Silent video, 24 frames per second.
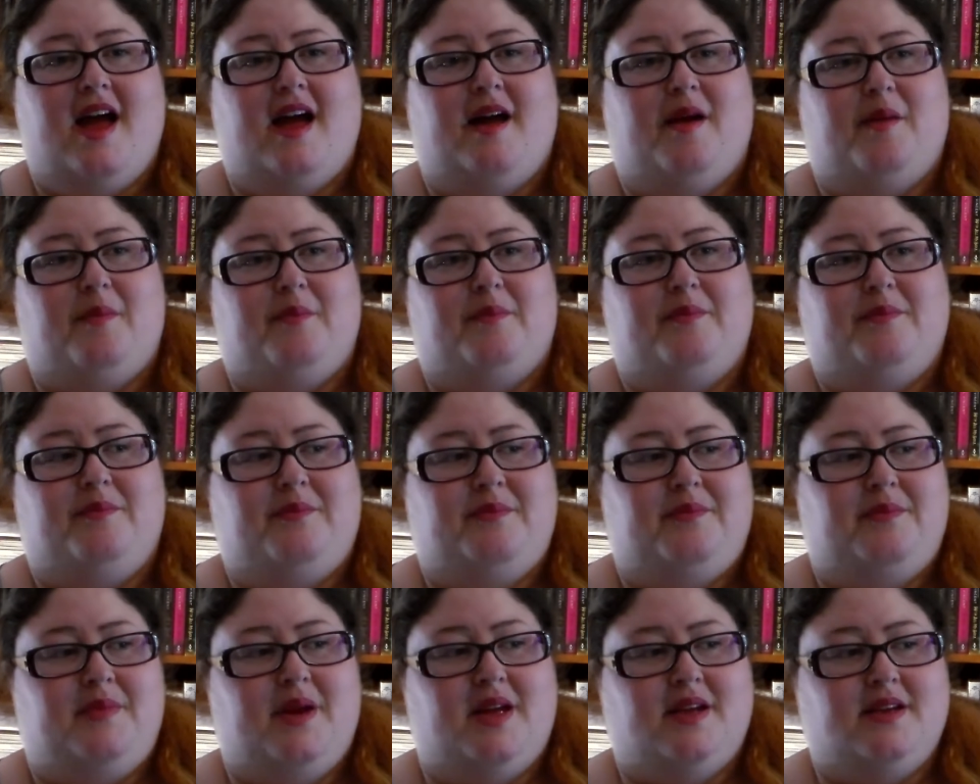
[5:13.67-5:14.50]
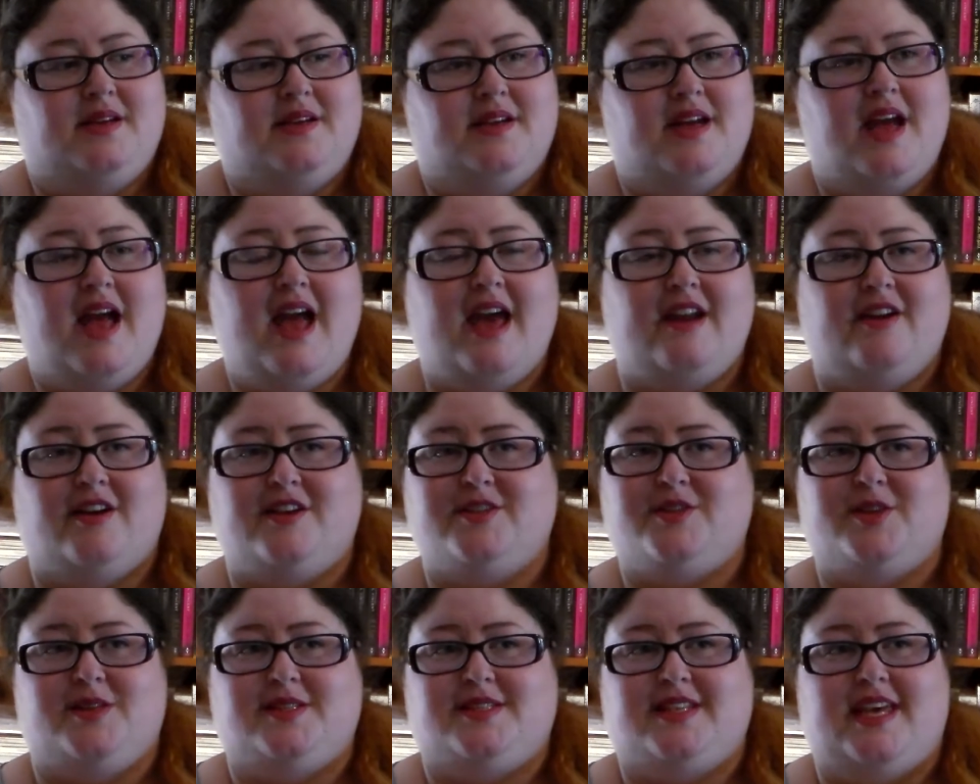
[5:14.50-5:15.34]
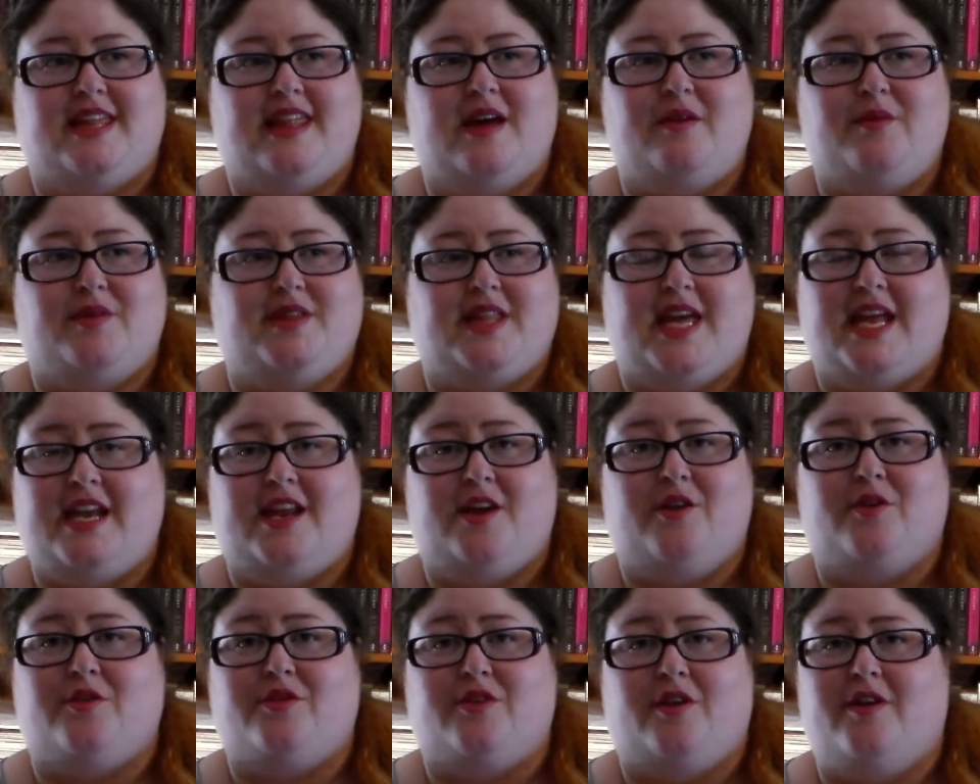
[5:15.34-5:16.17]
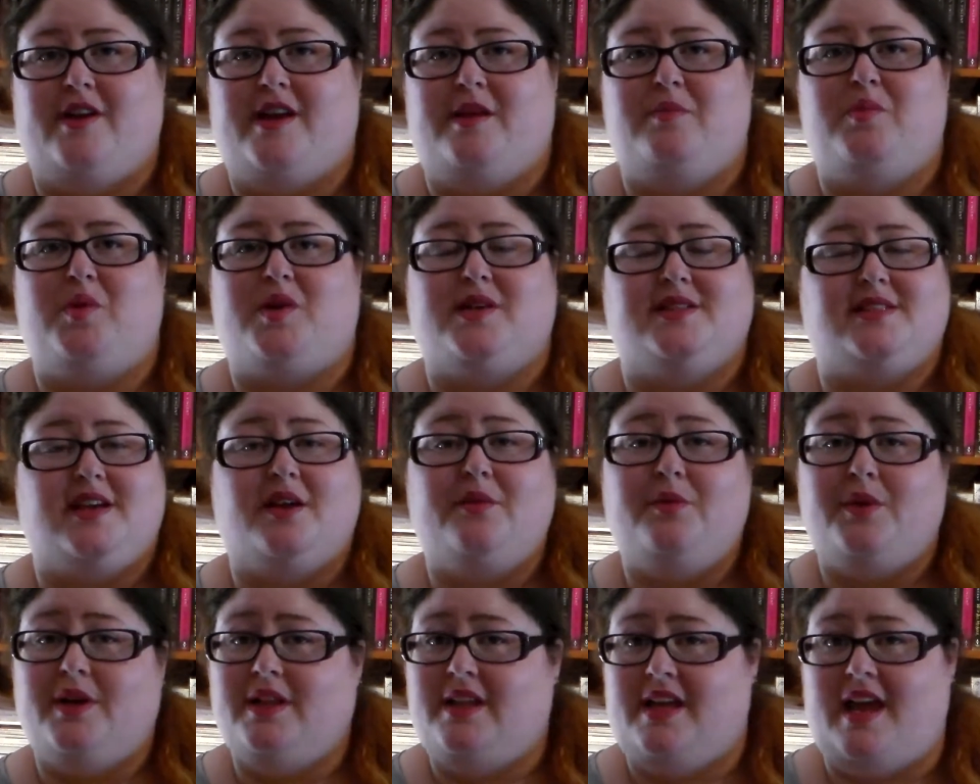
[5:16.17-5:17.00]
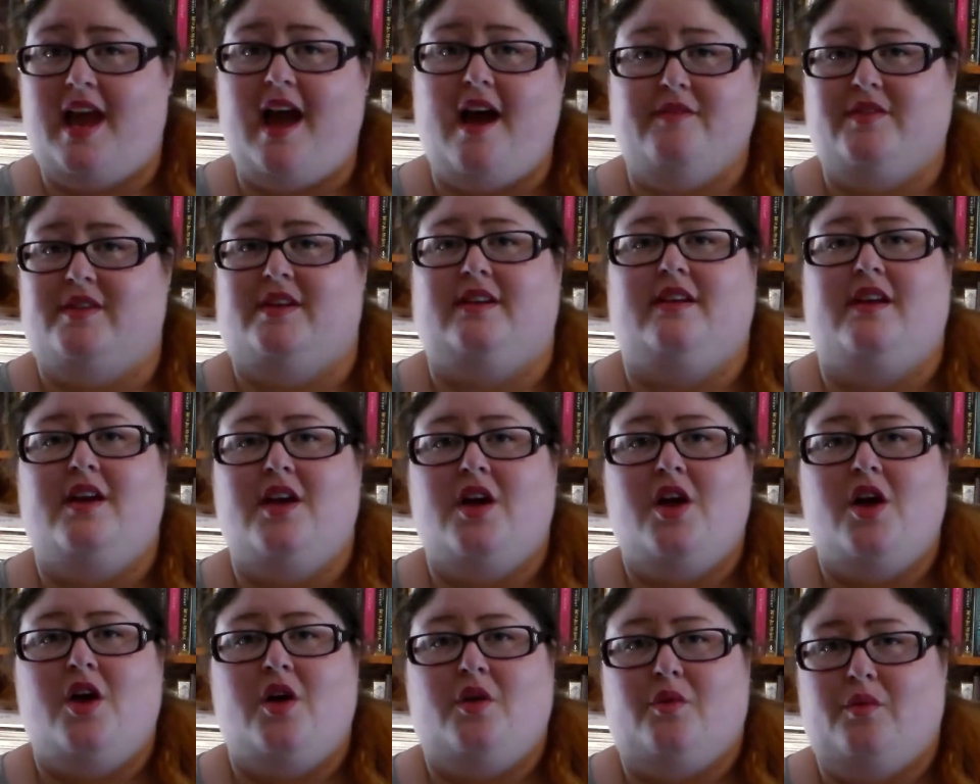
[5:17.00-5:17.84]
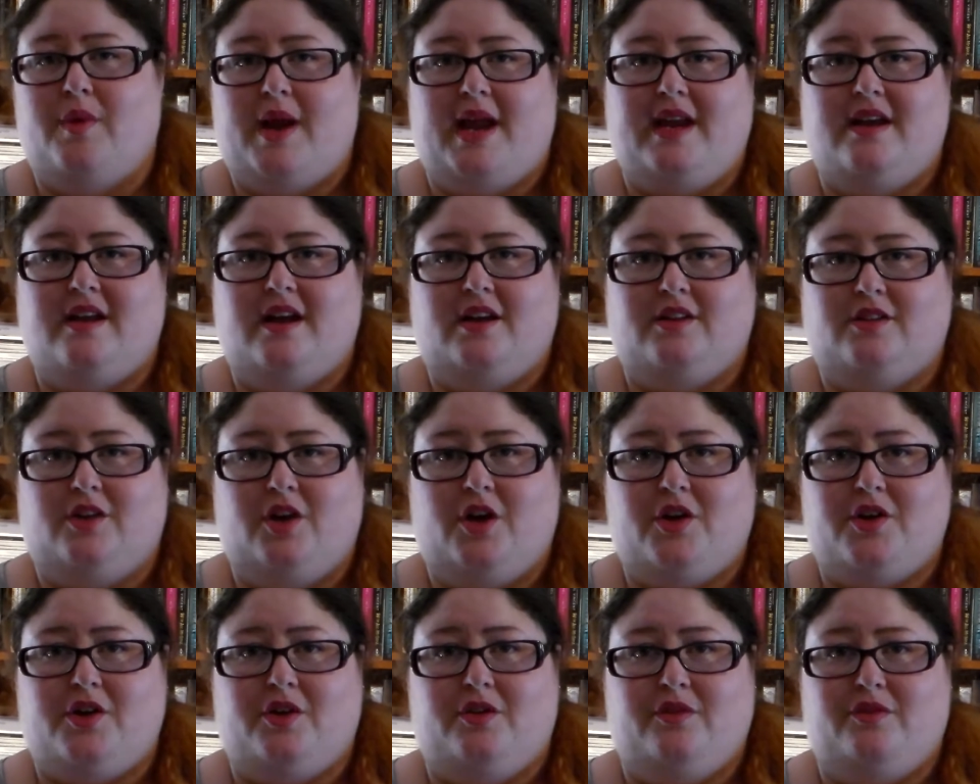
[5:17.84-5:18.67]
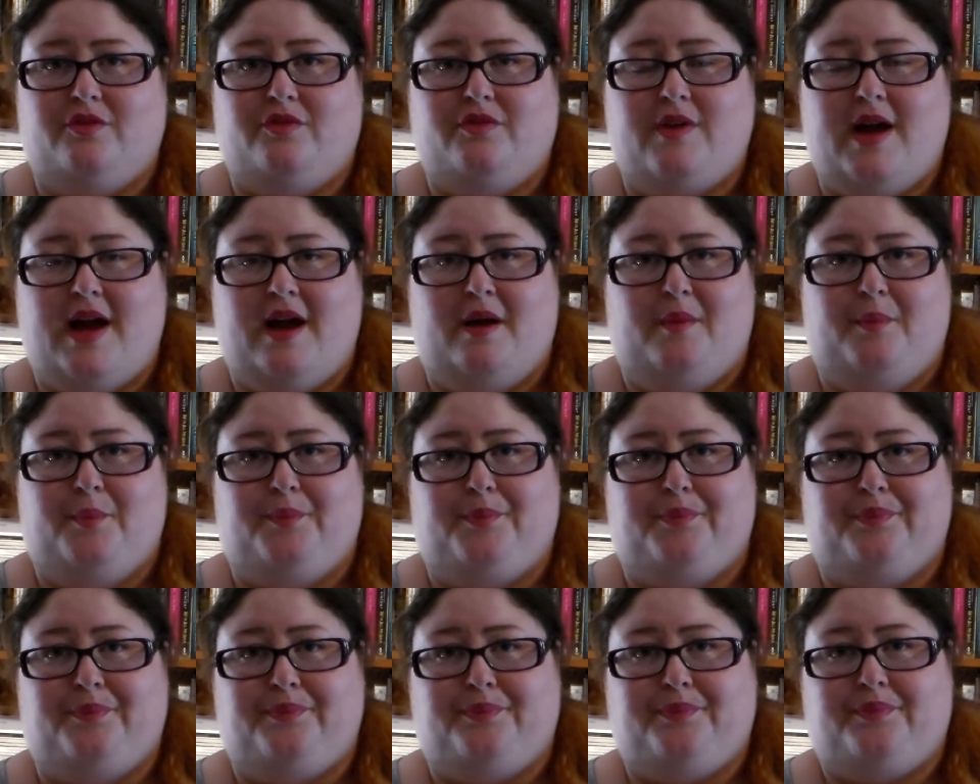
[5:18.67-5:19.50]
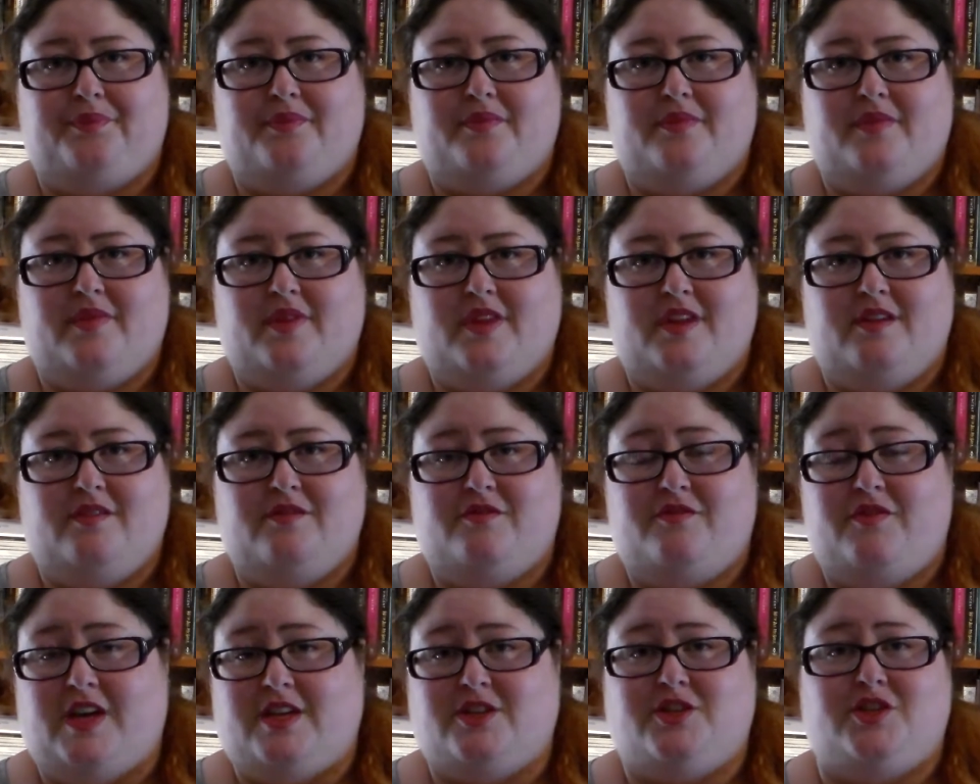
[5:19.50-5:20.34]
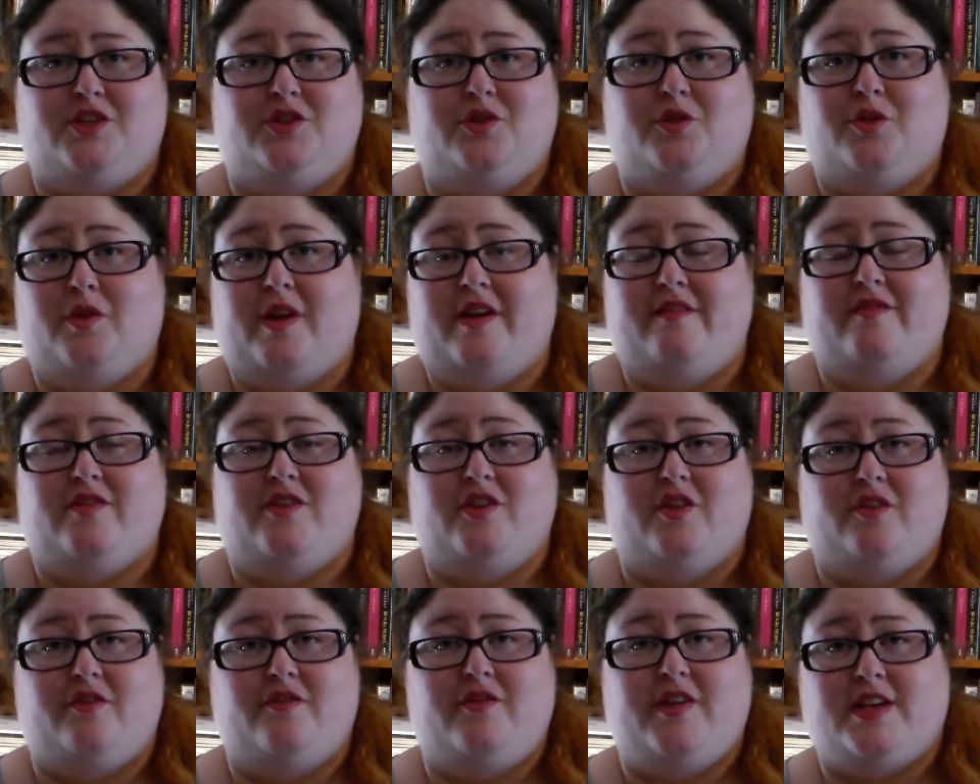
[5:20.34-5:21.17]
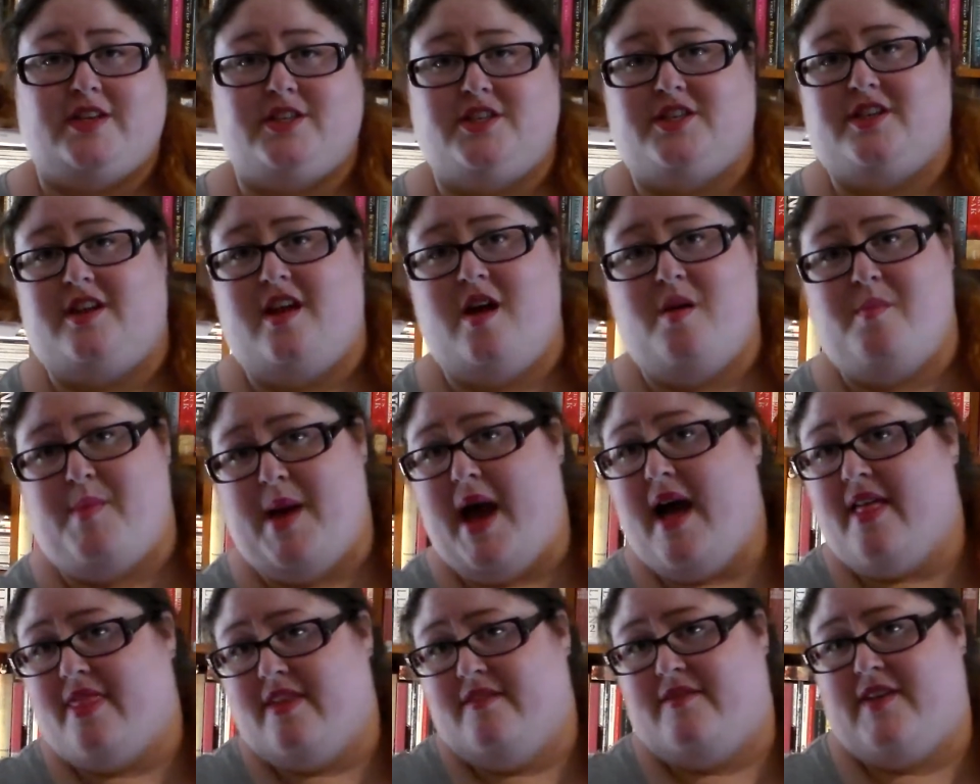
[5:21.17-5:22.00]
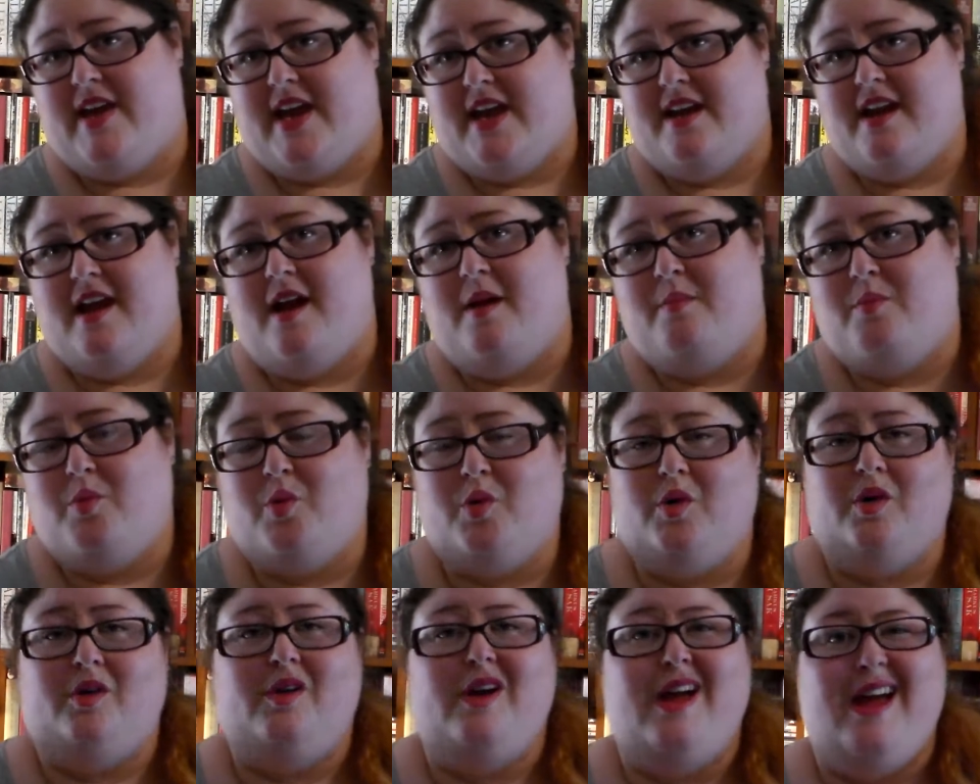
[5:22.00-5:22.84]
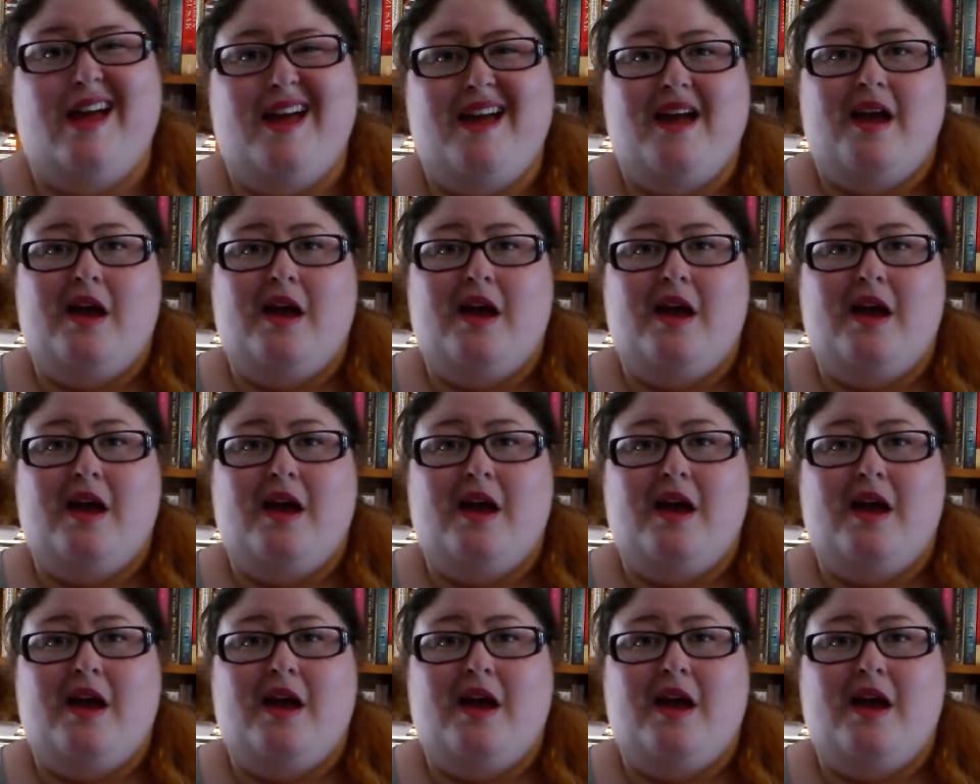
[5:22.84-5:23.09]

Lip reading: And I don't say that with any authority, because I really haven't read a lot of fiction or even non-fiction about the Vietnam War.